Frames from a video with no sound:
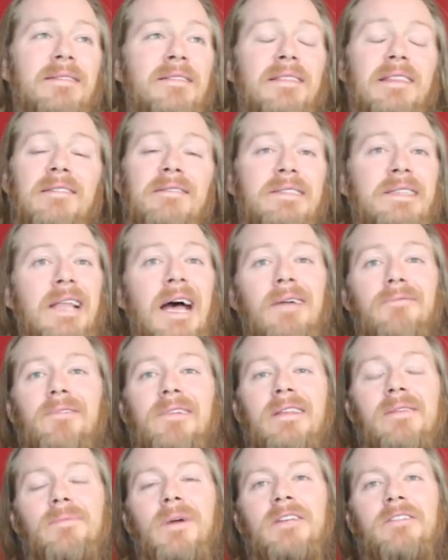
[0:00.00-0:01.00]
there's not
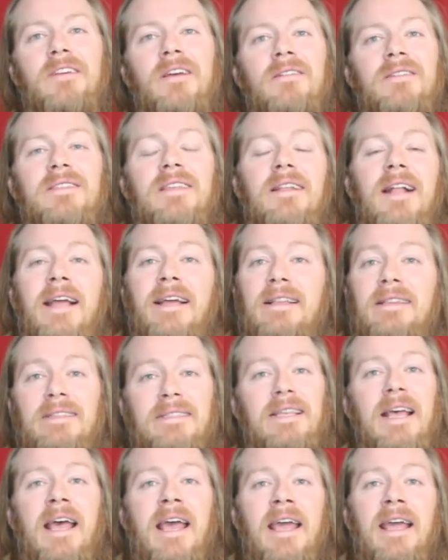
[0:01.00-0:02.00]
really much else that I can
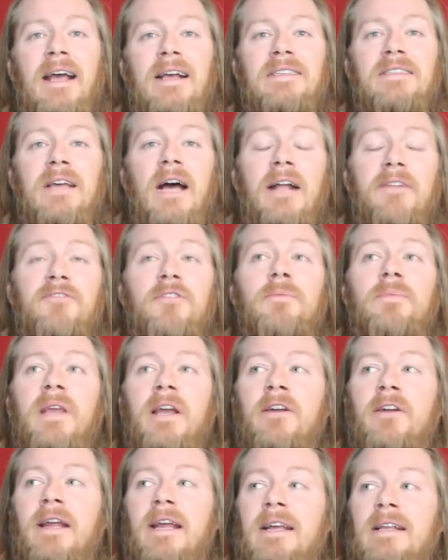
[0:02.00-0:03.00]
say aside from
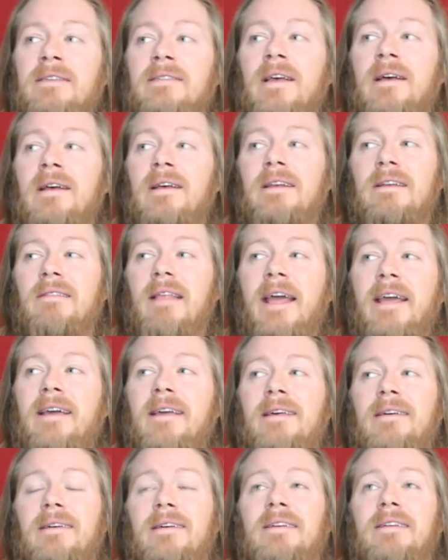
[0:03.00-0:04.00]
there is like
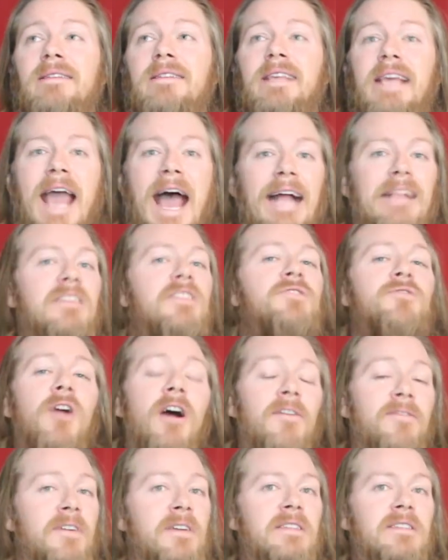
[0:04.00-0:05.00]

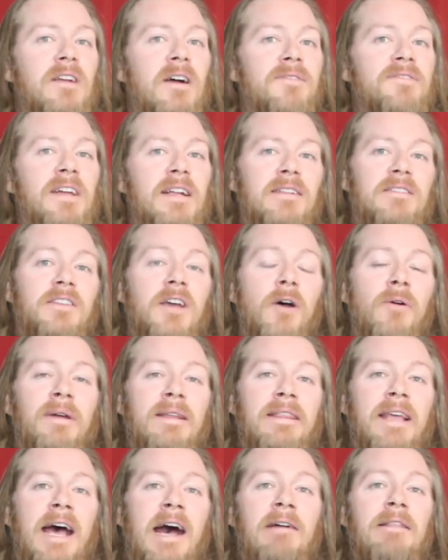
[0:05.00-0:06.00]
catastrophic stuff that is
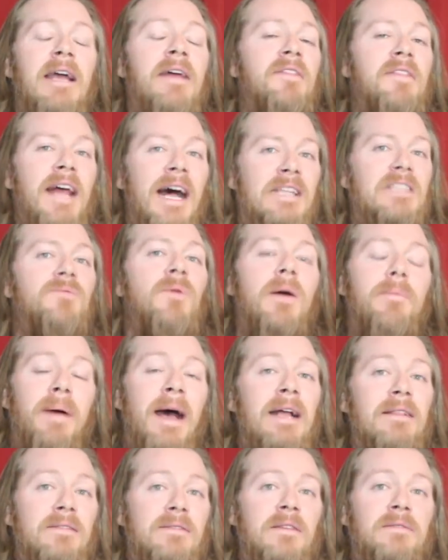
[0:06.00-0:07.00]
going down, and that's why
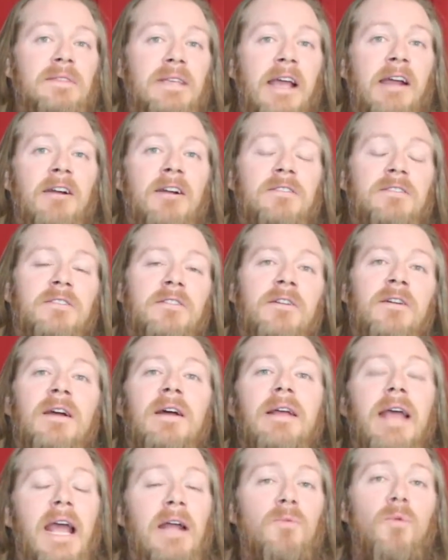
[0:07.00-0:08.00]
Pattinson's character
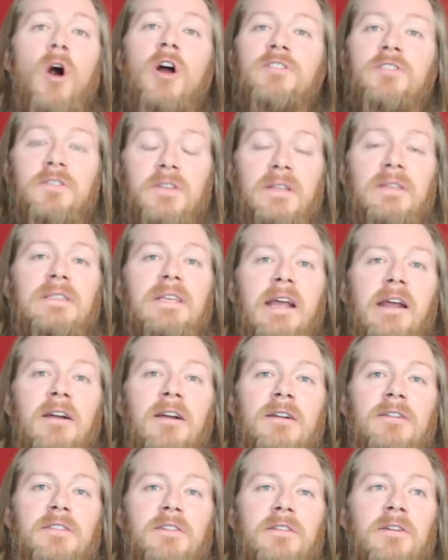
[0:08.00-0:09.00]
and Washington's
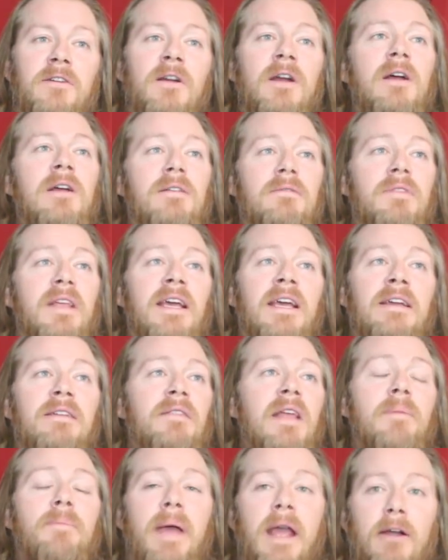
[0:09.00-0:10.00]
character,
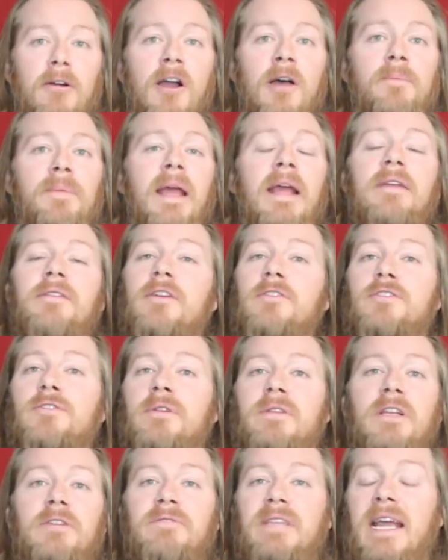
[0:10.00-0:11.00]
they pair up and they're
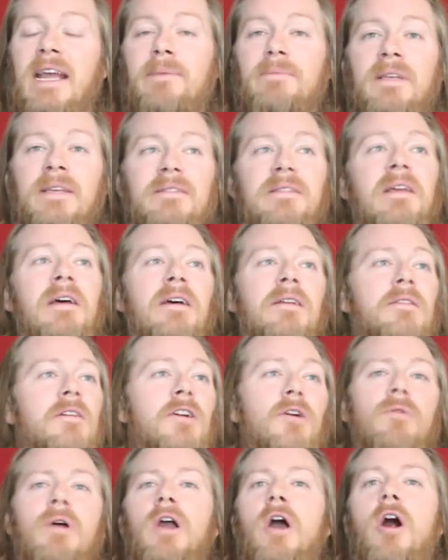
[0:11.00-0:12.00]
doing their damnedest. They're
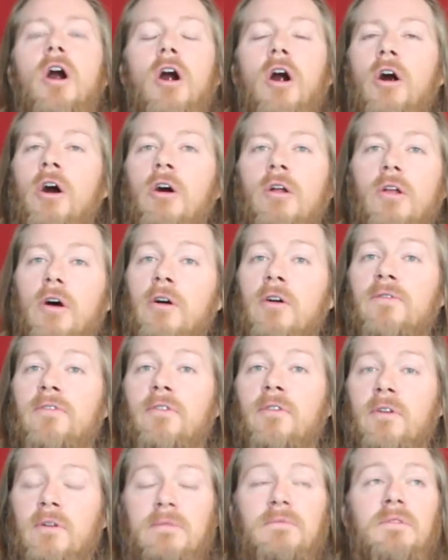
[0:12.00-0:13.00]
going all
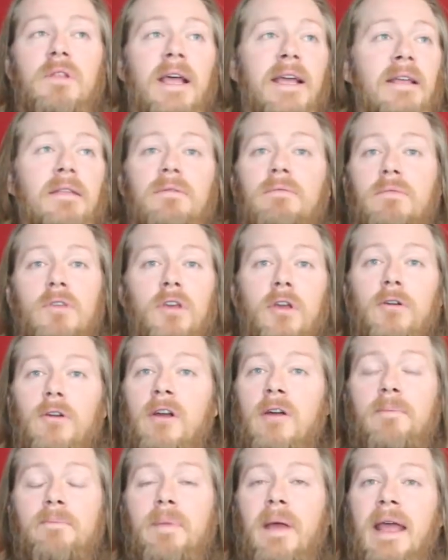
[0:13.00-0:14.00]
over like
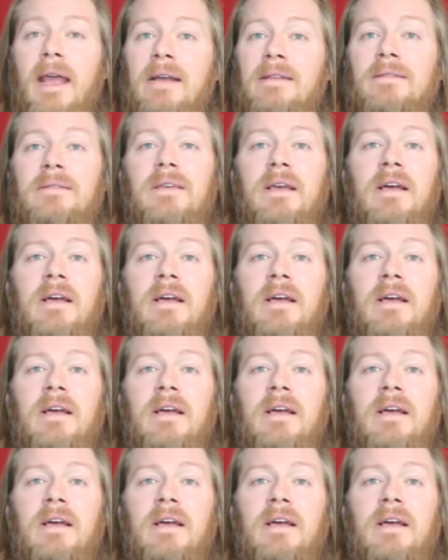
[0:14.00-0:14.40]
Europe and